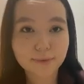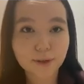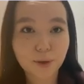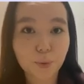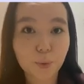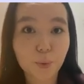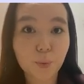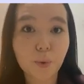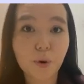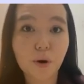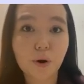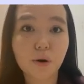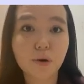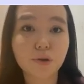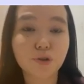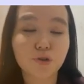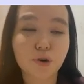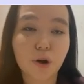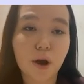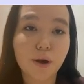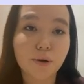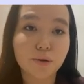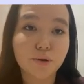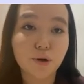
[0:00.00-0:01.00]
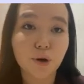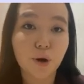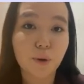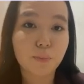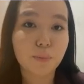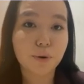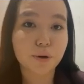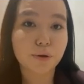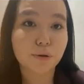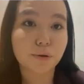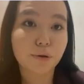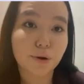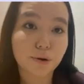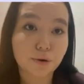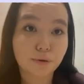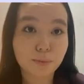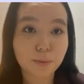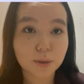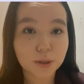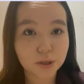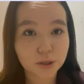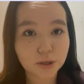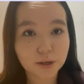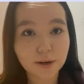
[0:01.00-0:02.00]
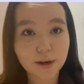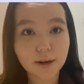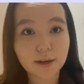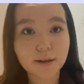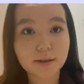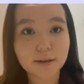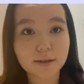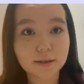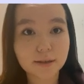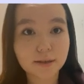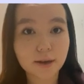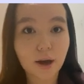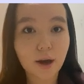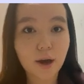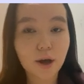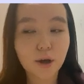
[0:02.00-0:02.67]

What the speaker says: We were trying to compare a lot of materials,